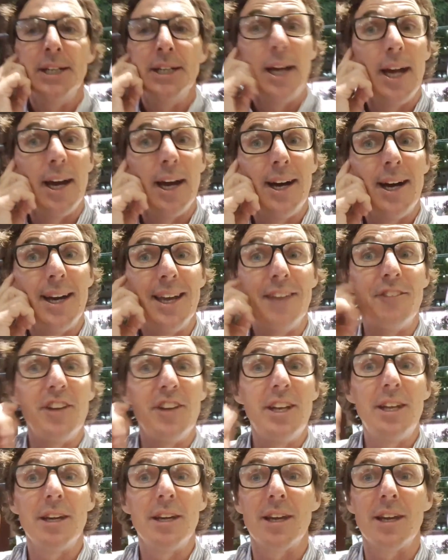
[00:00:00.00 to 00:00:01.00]
If
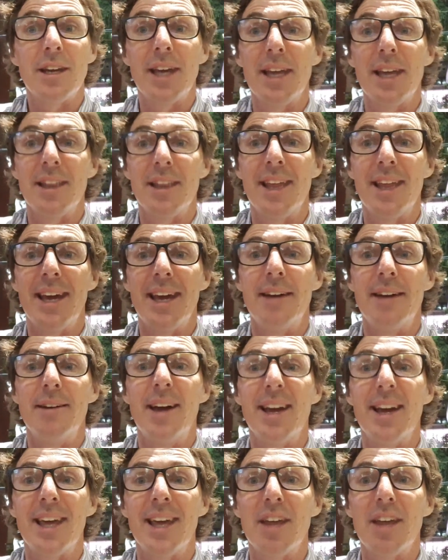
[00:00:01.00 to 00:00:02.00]
India can get there
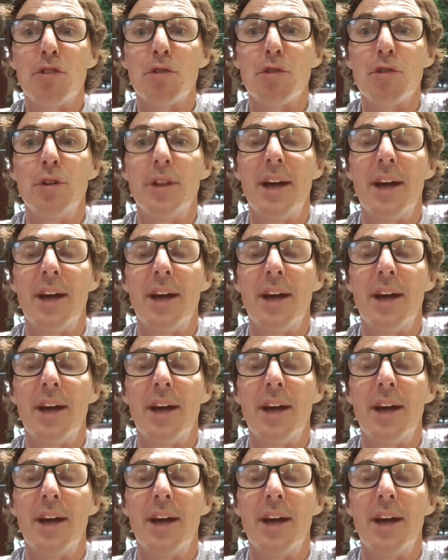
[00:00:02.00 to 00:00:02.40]
and get through